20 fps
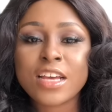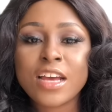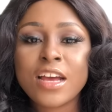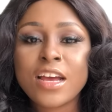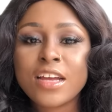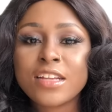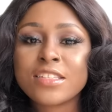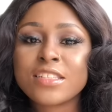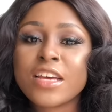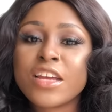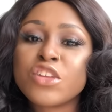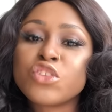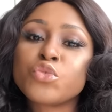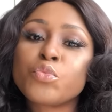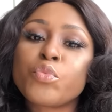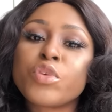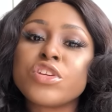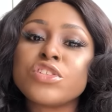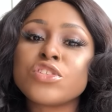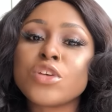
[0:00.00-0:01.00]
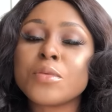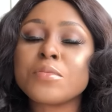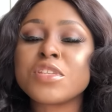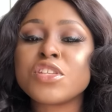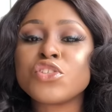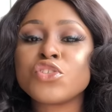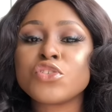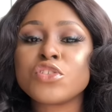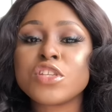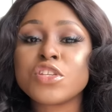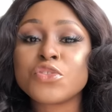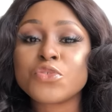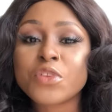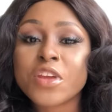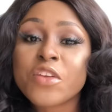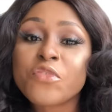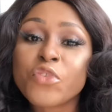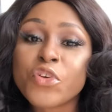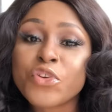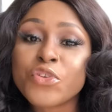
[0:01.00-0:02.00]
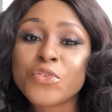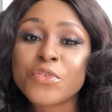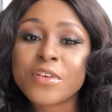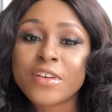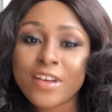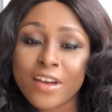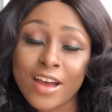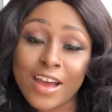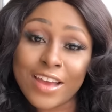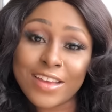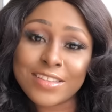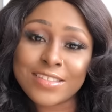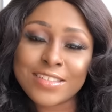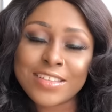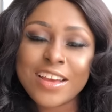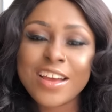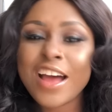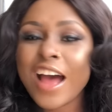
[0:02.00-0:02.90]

Decided to bring something juicy today for you guys.